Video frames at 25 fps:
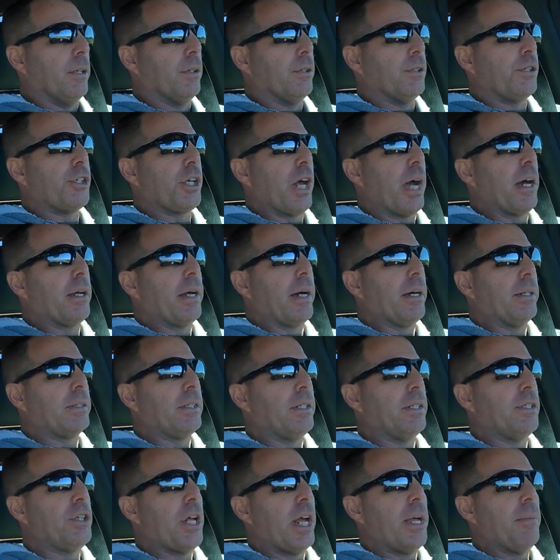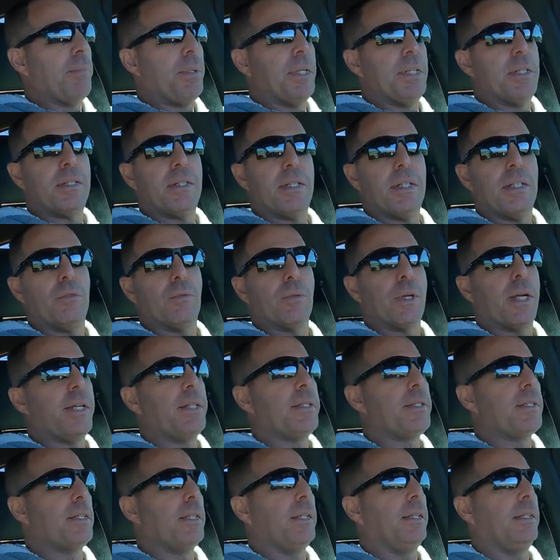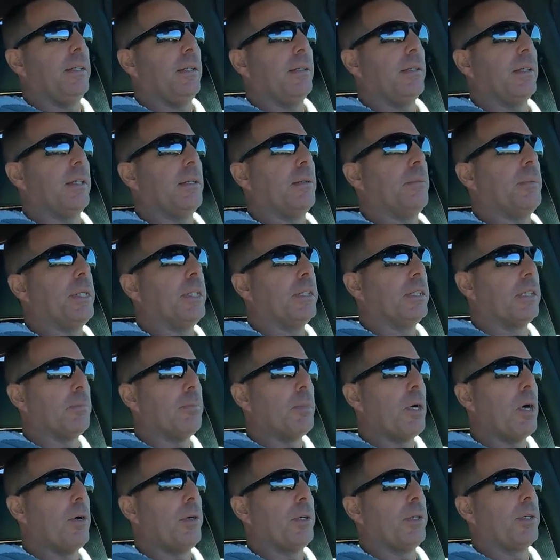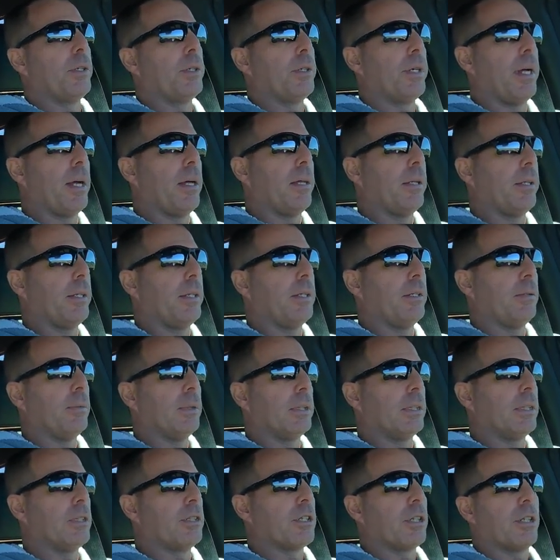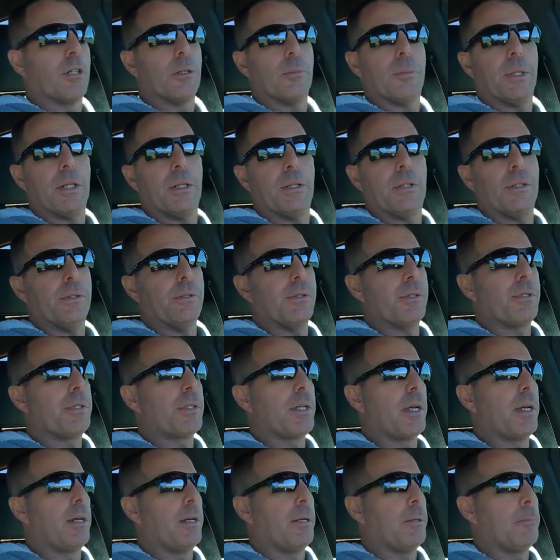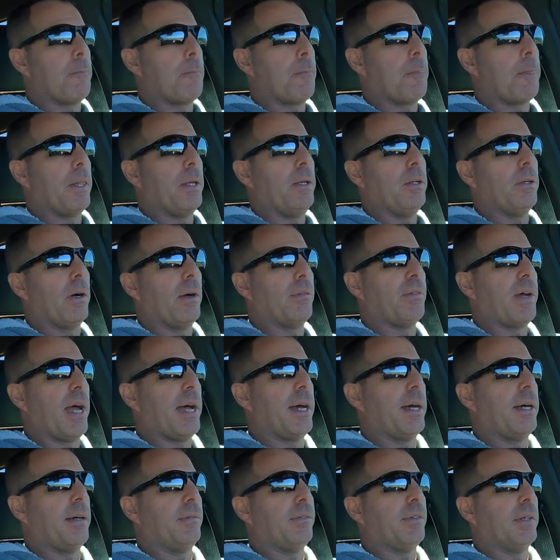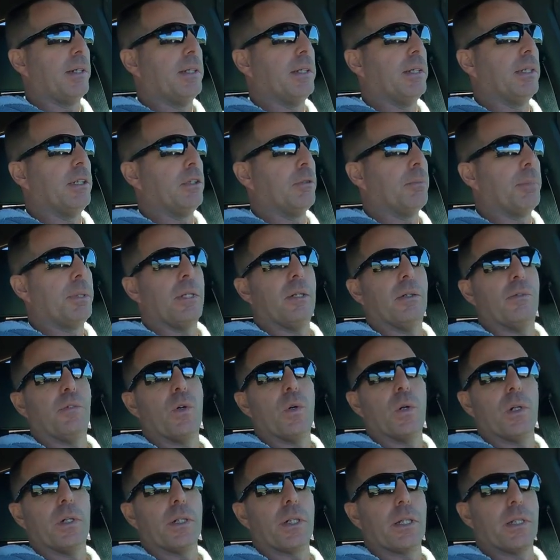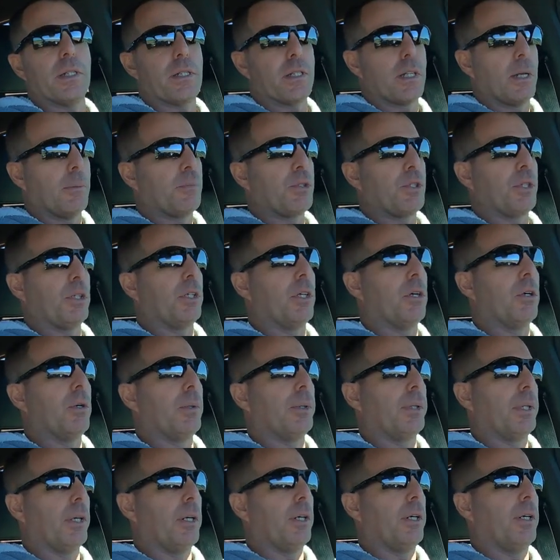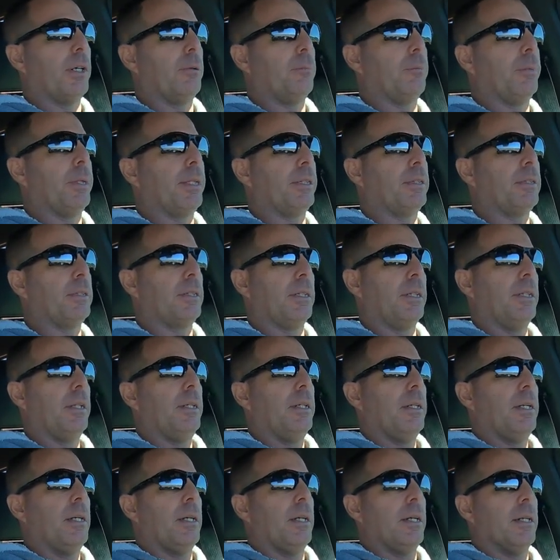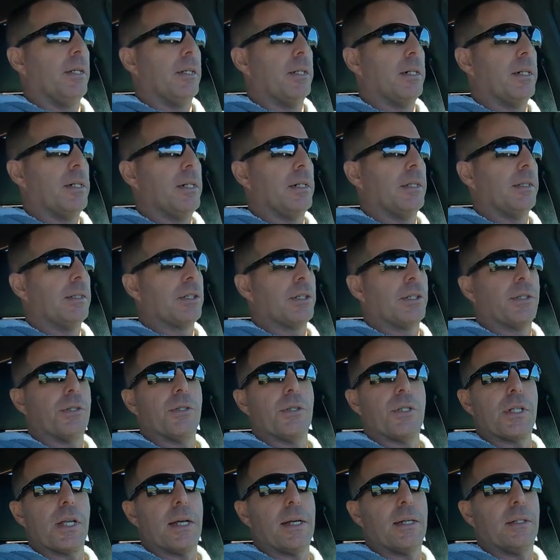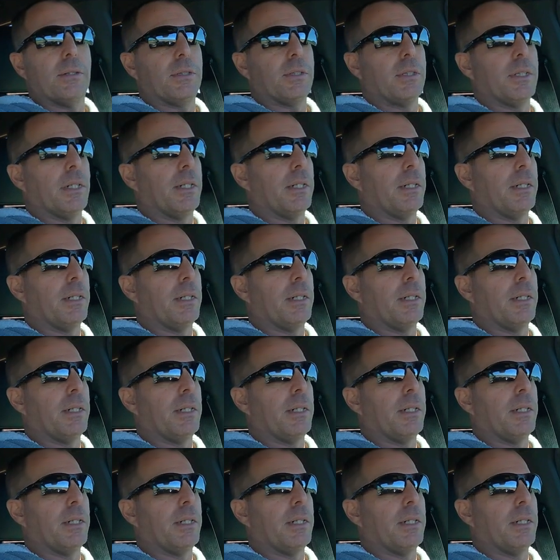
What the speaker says: shout out to JPC Racing that built the motor, Hellion with the turbos. I've had a little bit of oil consumption going on, but it turns out